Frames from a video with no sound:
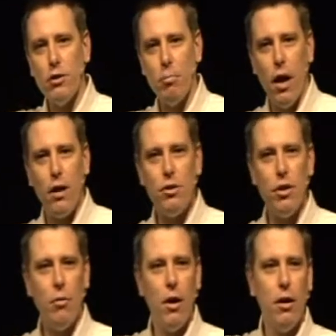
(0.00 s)
splotch
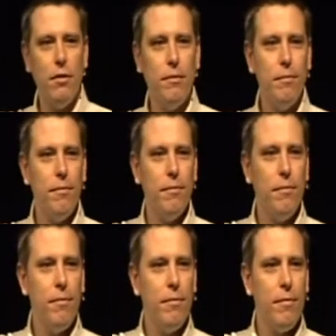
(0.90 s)
on the wall
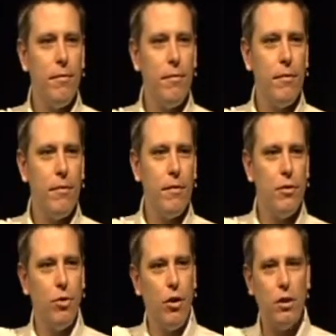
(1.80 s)

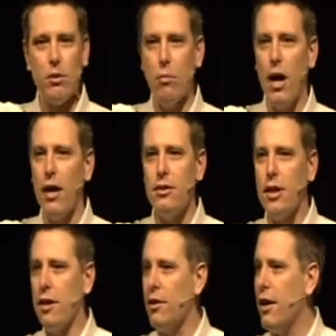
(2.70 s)
and drawing some lines
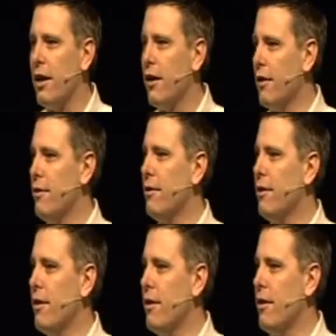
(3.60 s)
here and there.
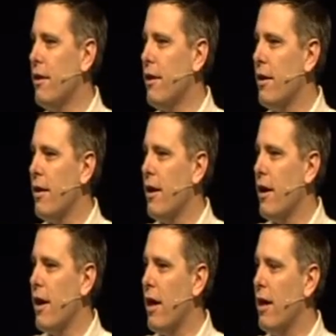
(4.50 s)

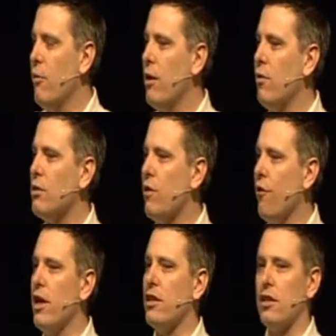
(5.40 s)
And then when he was
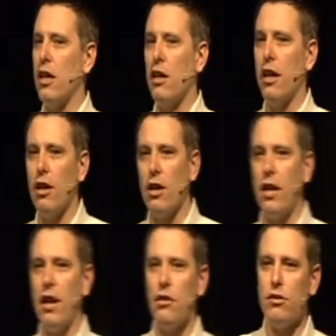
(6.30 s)
finished, they
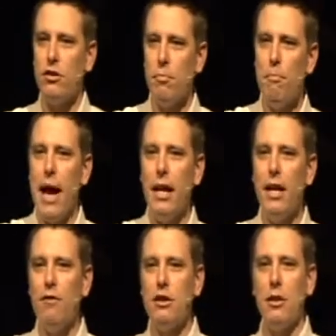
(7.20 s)
looked at it as this
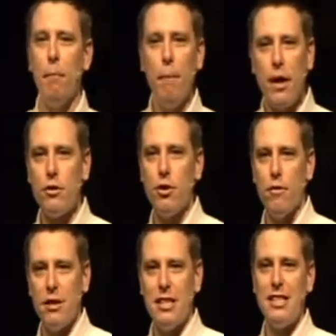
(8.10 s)
magnificent picture
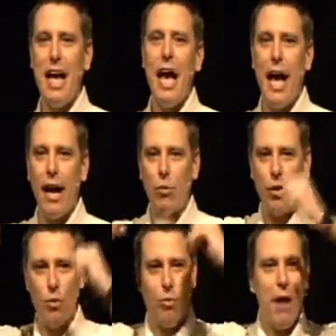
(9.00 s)
of a stag
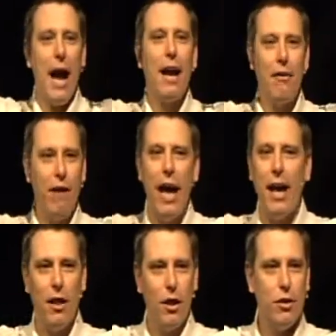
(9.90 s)
with a rack of
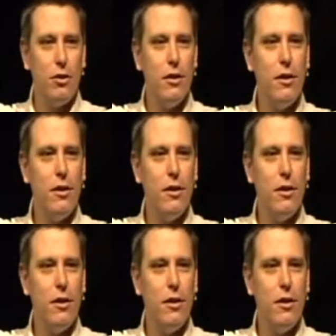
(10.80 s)
antlers.